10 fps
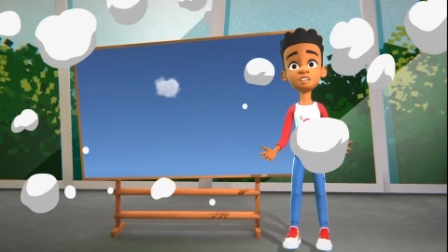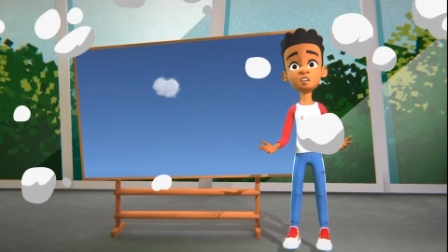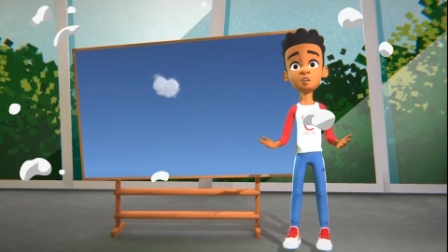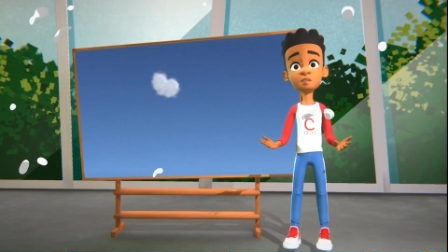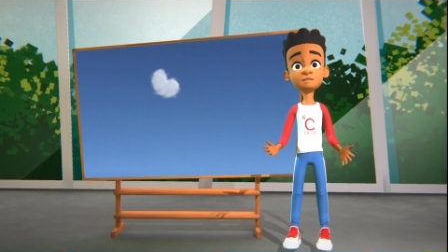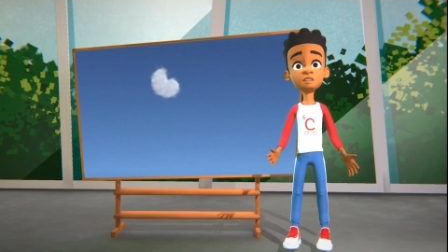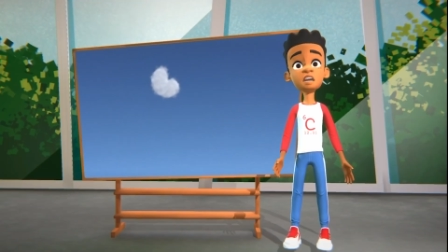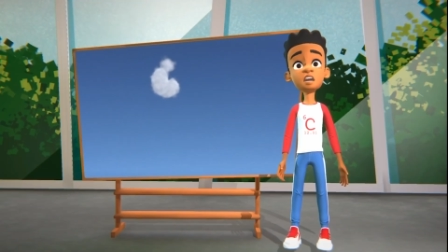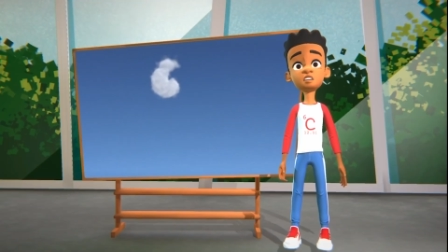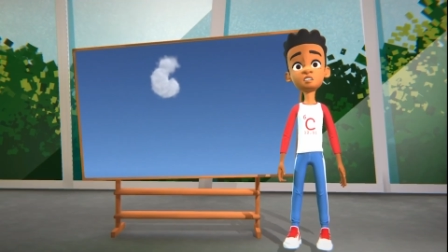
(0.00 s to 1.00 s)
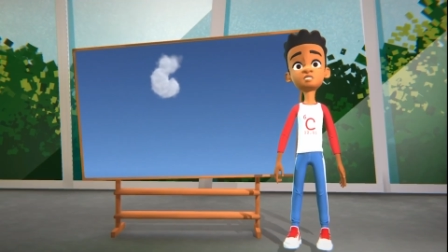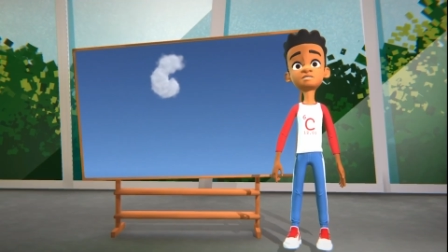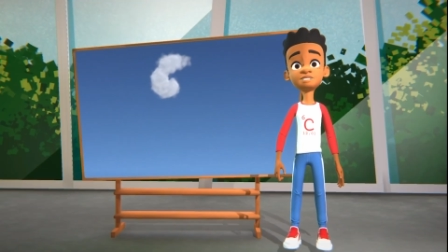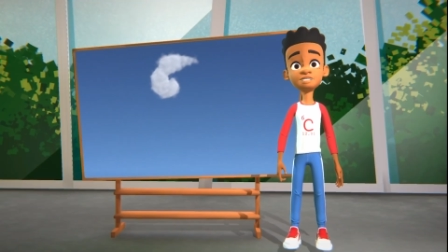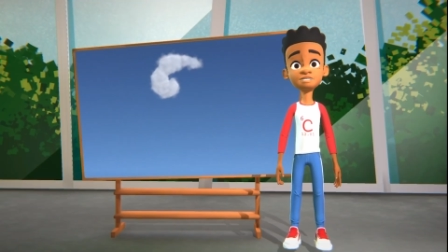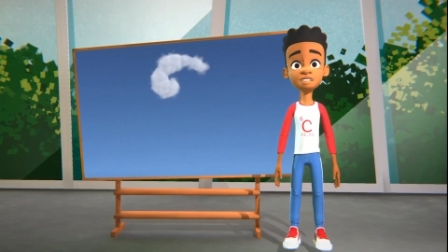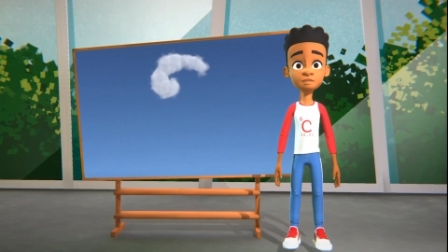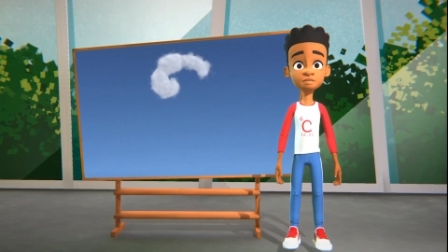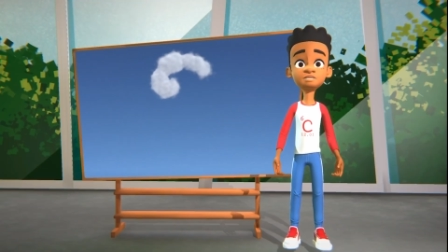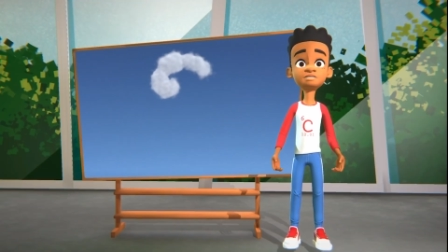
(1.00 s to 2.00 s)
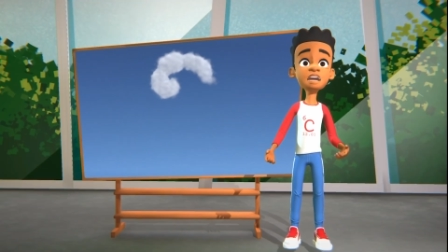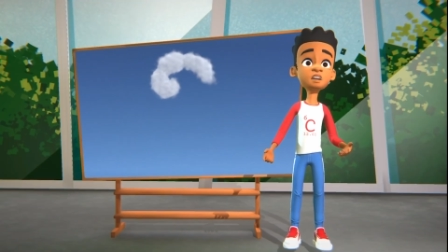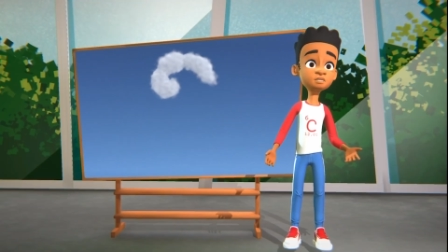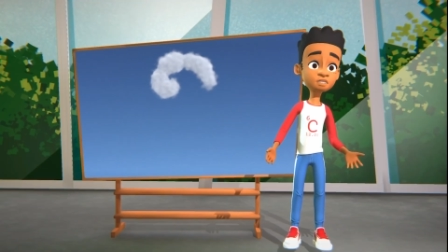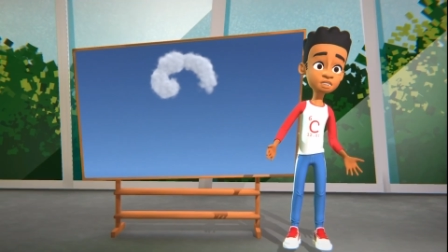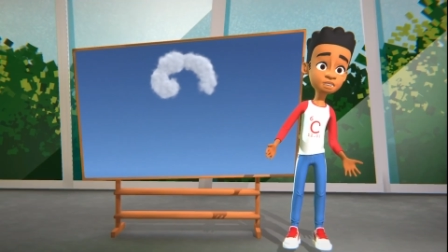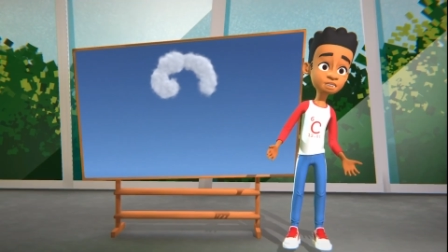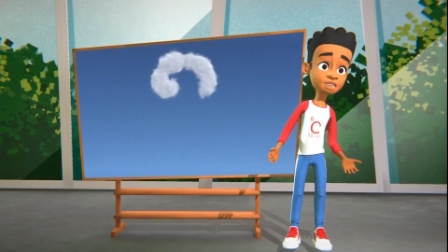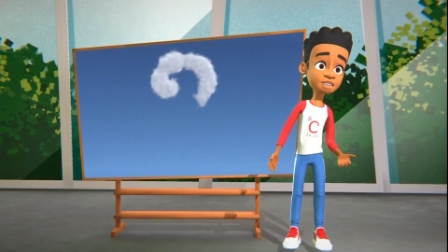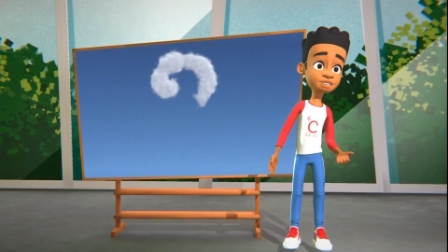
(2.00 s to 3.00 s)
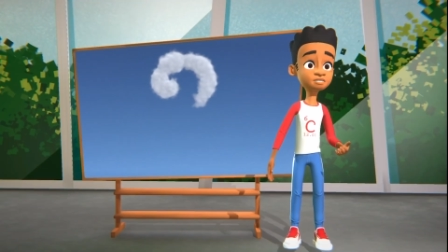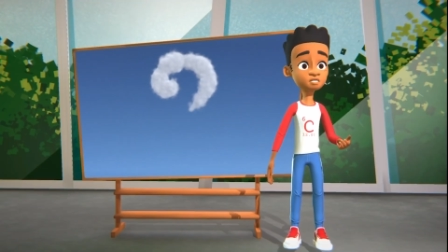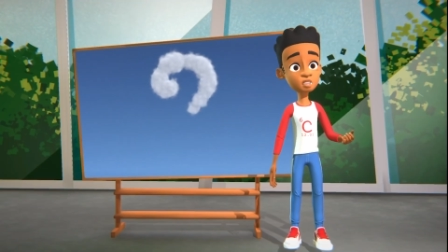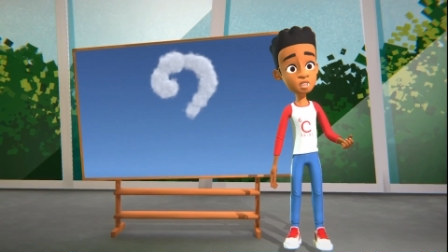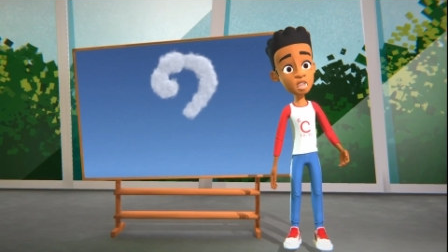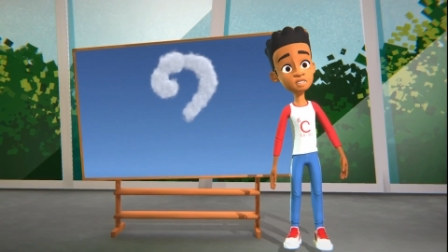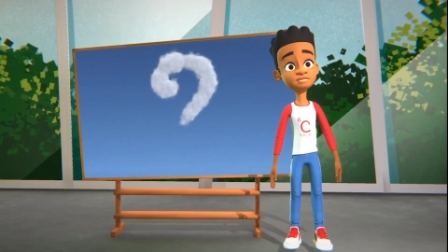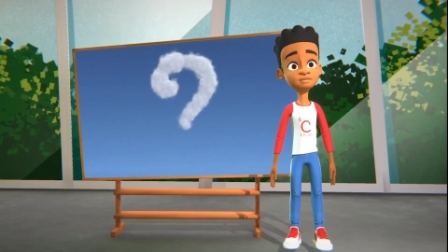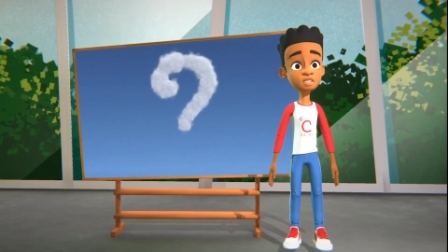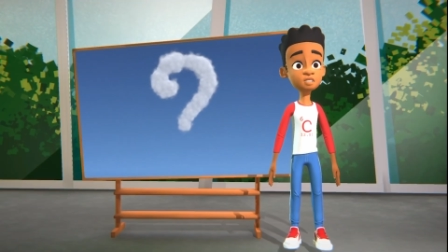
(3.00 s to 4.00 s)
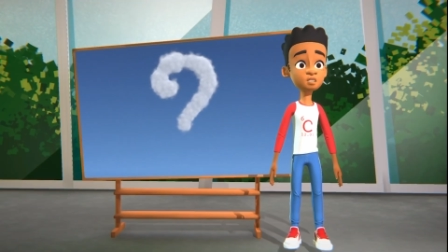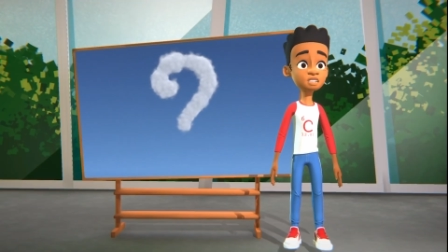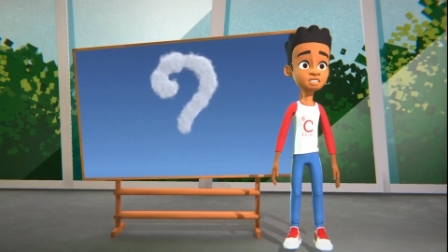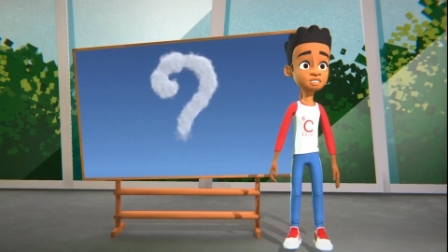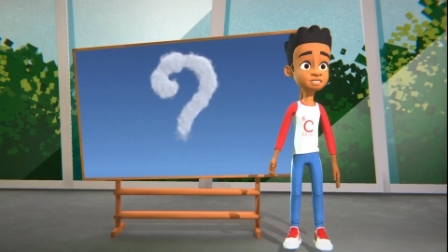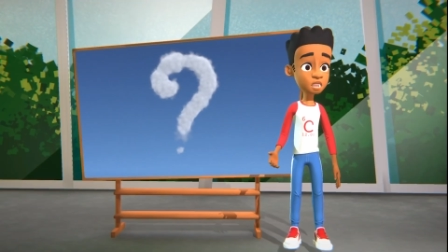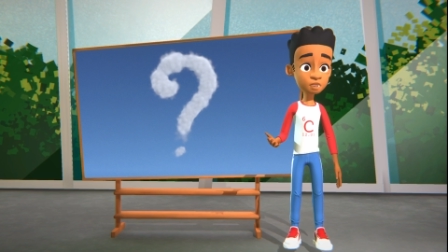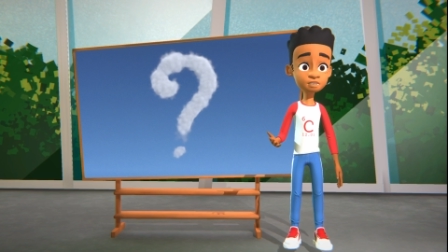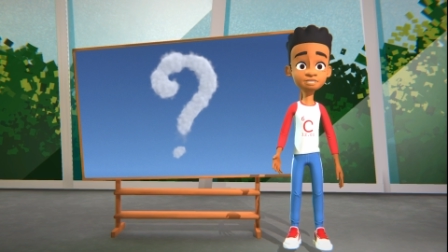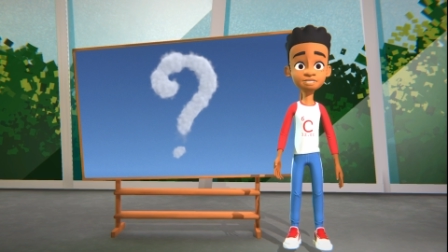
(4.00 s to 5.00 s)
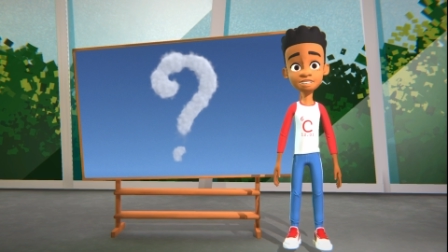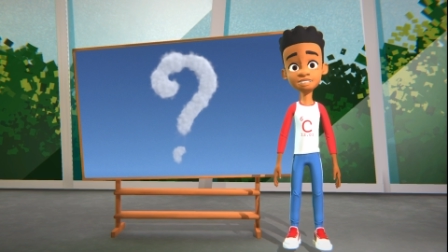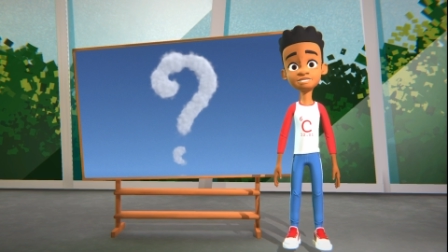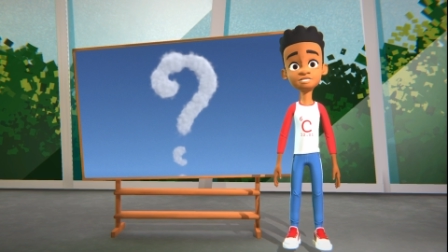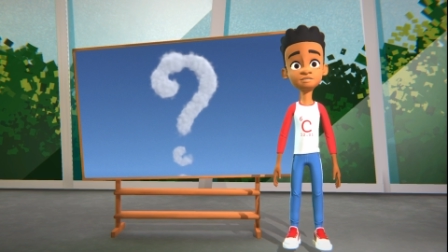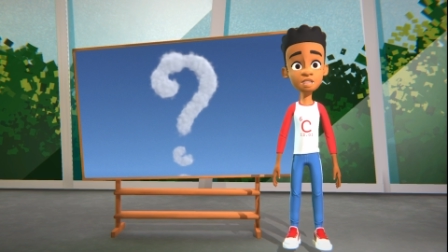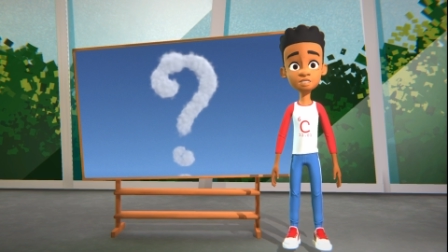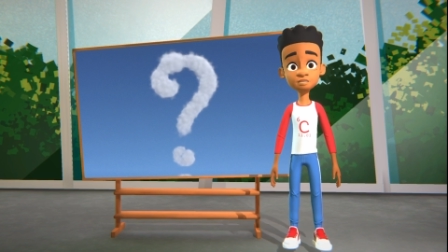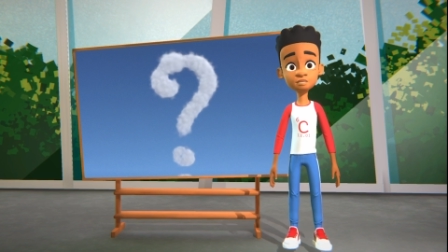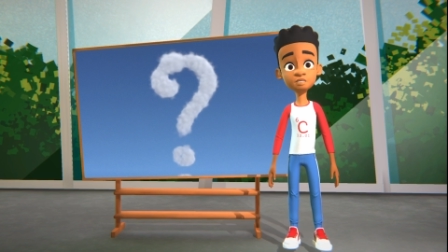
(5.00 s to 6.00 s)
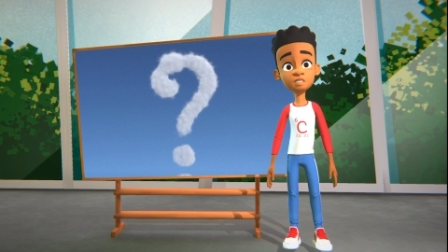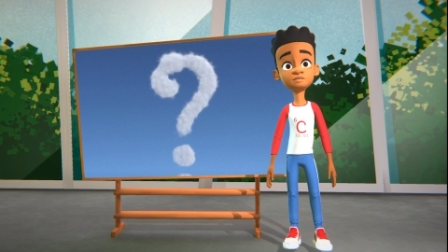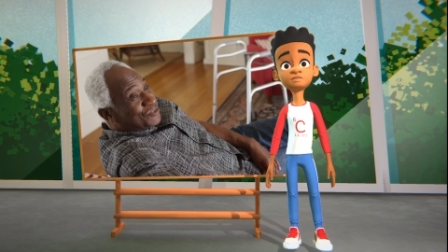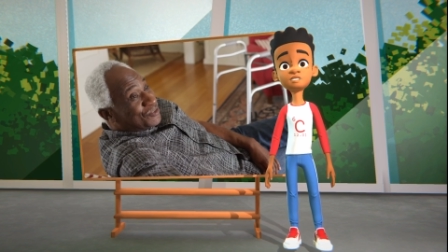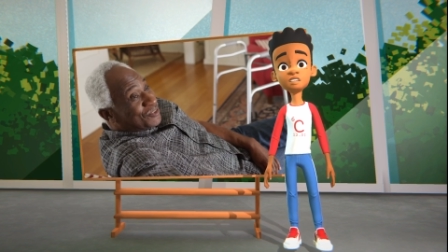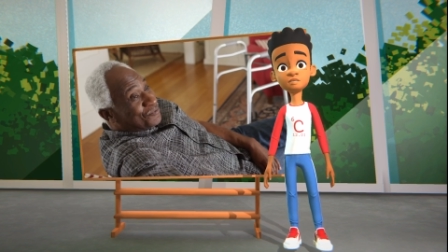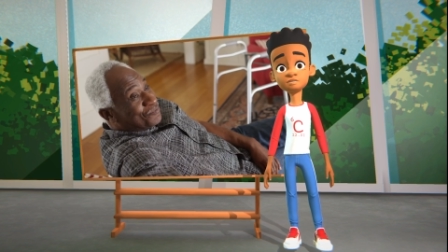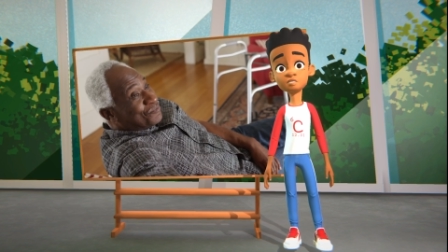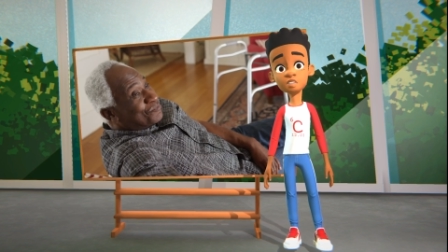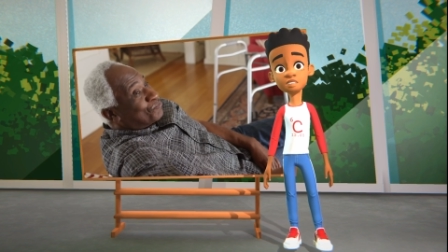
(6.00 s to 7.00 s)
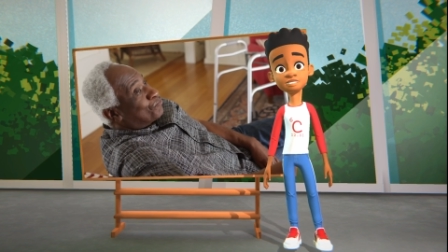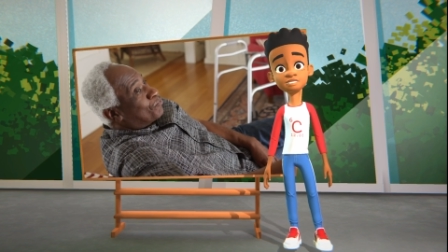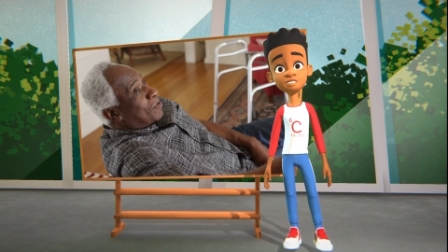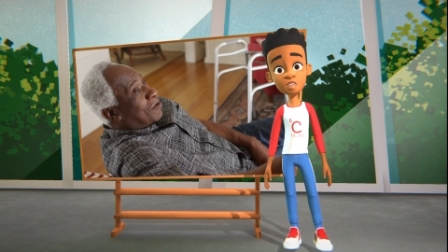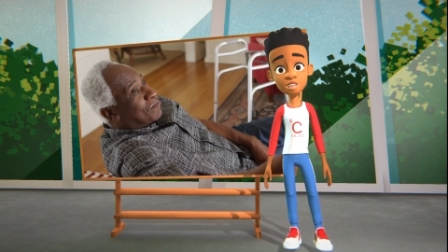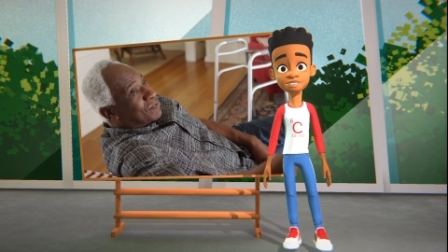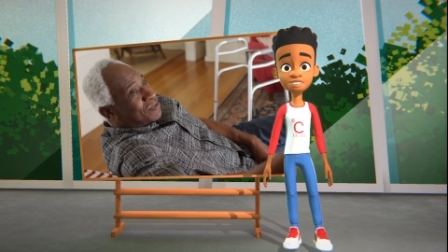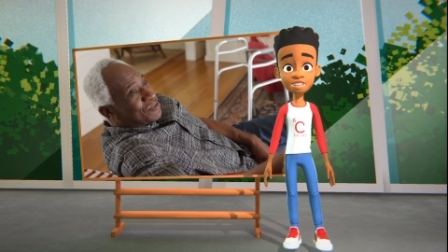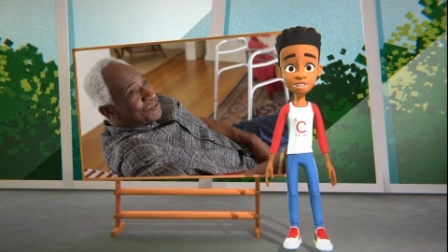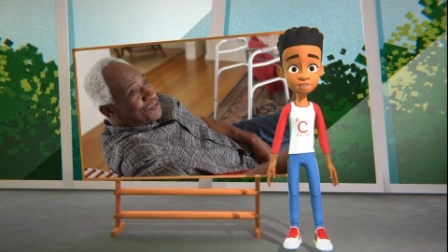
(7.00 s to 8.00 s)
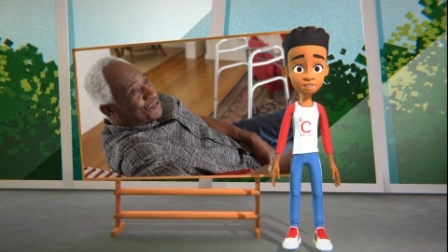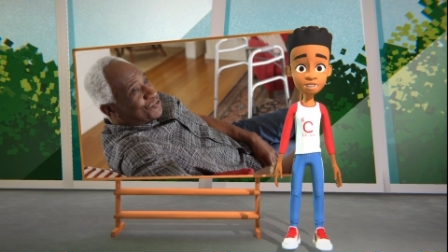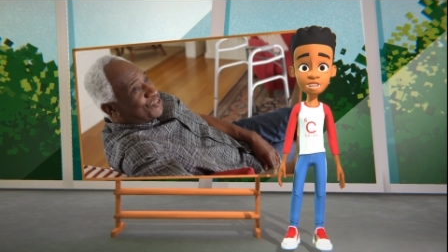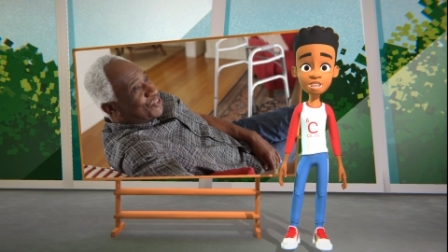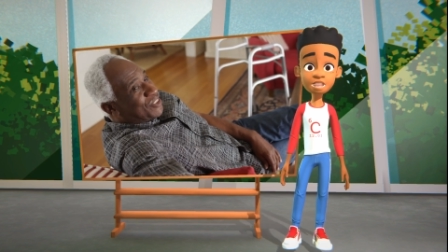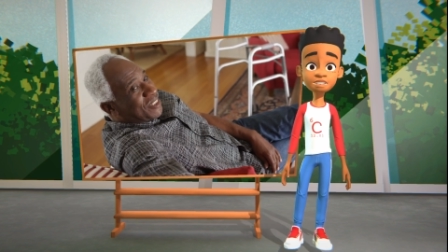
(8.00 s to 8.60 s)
So, my uncle didn't let me down. He answered all of my questions about states of matter from the comfort of his lawn chair.